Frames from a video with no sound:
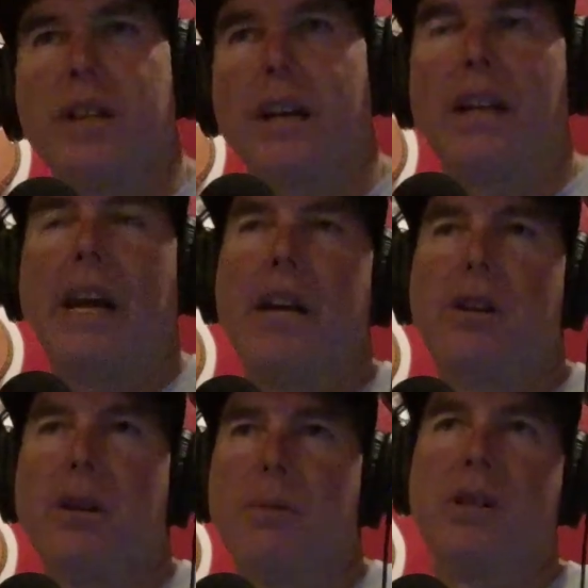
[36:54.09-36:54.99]
like on the
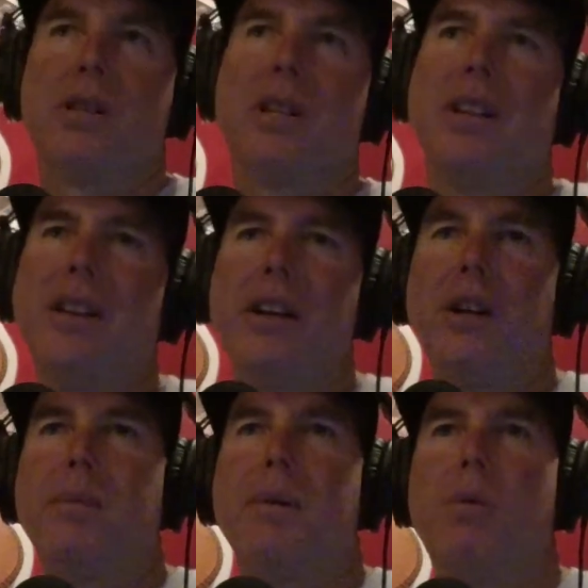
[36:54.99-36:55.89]
KTM, just a
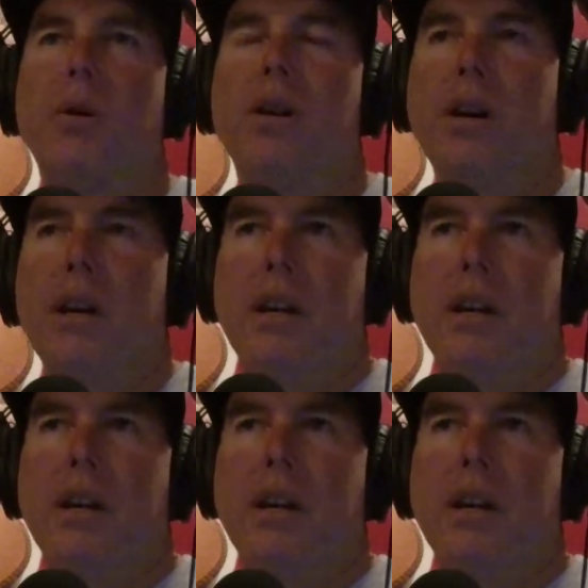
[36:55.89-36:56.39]
little bit more